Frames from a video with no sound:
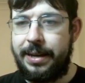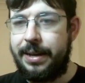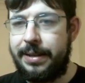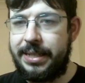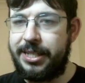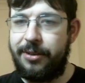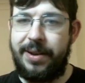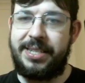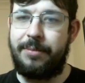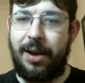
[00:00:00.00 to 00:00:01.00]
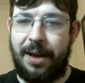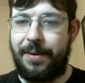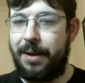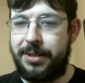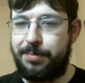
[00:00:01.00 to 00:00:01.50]
this is the reason why if
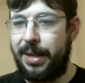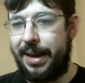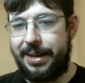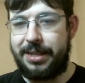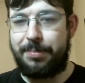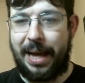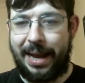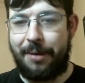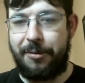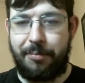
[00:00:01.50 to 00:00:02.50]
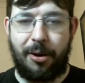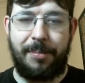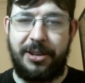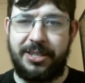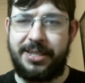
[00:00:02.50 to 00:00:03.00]
I was playing it as black, I would
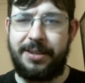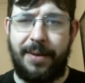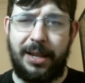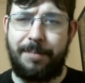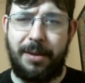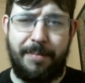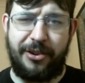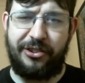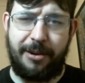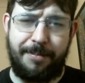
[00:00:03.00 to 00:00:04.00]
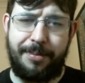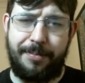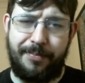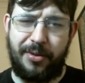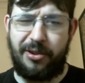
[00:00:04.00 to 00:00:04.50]
probably just develop the bishop.
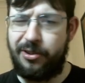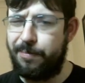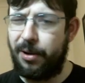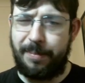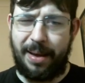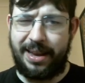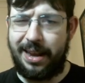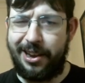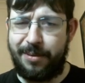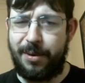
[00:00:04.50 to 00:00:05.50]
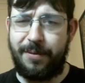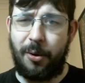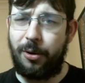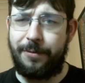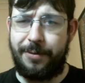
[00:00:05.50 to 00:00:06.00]
You know, you could probably make an argument for
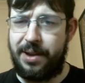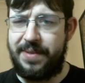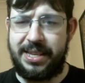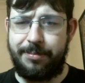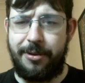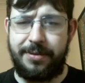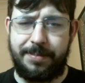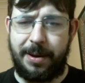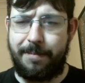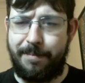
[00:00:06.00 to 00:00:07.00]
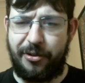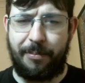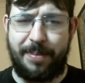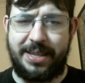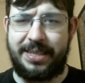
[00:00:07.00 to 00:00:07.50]
all three of these moves, but
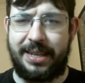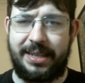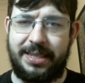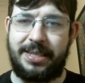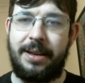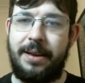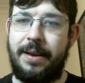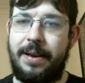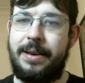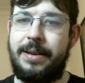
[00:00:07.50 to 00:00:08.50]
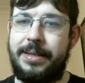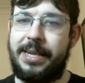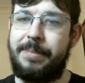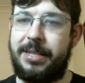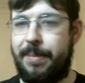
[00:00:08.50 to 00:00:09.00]
bishop e6
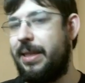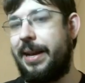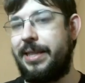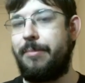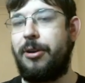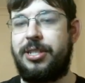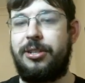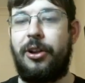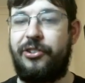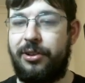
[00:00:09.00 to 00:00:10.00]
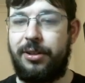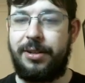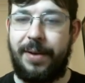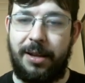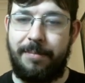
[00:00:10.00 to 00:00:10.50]
seems to me like the most logical
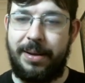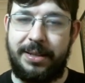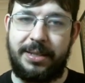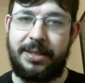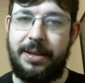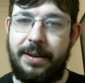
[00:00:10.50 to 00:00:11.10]
development.